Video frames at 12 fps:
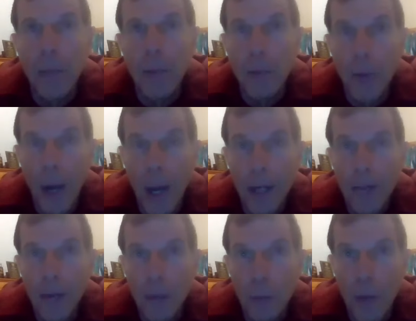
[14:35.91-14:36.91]
if you hire
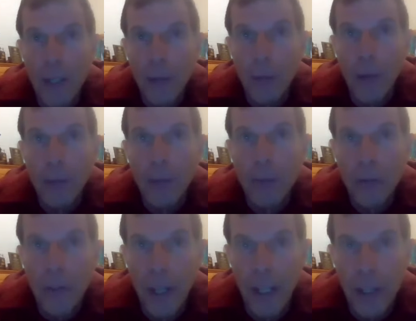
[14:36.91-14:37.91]
the right
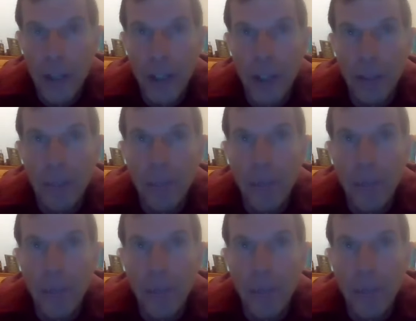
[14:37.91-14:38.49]
representation,